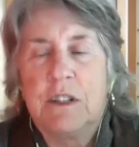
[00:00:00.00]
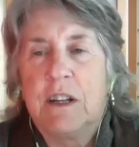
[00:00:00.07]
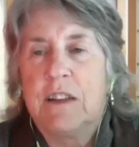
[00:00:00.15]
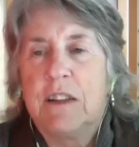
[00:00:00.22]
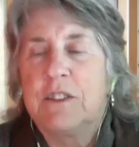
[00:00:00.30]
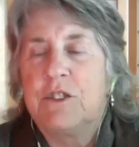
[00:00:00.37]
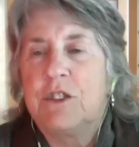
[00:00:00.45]

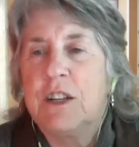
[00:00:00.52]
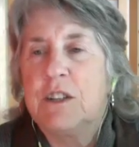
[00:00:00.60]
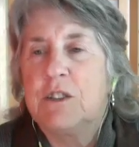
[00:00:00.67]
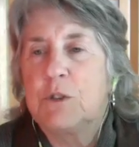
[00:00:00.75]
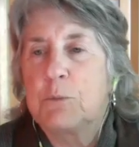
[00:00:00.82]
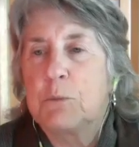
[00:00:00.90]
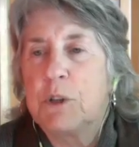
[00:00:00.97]
and the
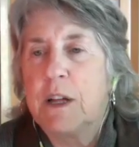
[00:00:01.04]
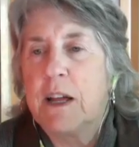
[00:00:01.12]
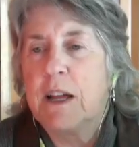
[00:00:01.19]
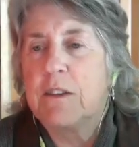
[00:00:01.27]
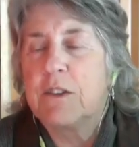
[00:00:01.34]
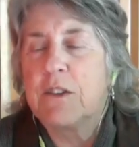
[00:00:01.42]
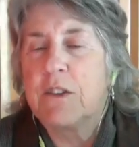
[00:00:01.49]
changed
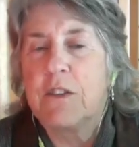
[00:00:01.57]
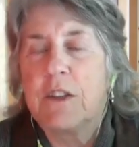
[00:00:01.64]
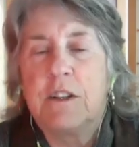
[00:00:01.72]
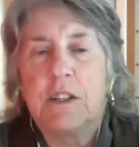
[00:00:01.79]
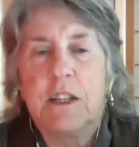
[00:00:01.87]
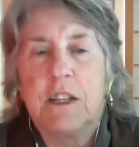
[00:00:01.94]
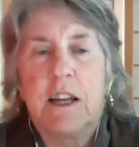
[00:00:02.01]
plans and the
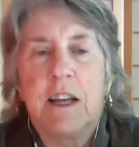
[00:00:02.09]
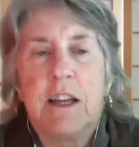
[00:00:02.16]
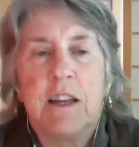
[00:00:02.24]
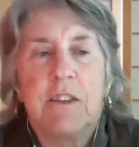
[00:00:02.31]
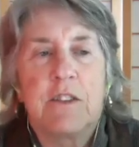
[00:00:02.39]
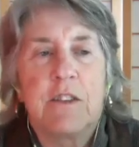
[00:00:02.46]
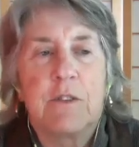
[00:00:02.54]

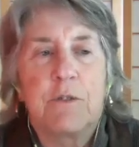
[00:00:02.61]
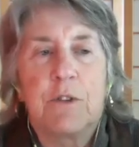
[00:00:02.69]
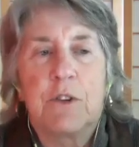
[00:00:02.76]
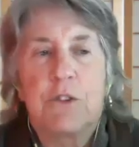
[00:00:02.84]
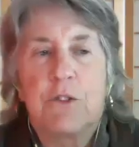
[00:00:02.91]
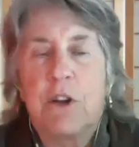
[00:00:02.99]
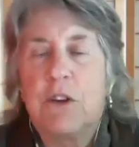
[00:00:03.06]
delays and the
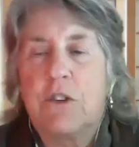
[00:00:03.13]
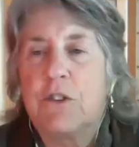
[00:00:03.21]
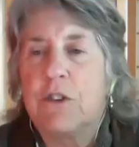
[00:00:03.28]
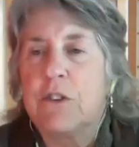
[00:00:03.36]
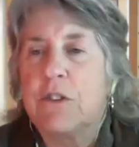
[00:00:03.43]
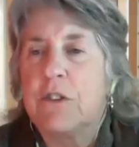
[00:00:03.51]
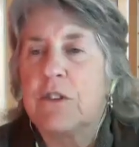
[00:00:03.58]

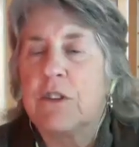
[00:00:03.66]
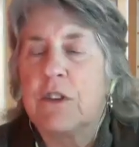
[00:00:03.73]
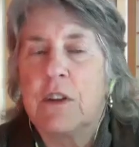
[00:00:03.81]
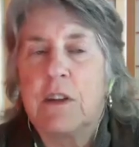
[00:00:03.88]
frustrations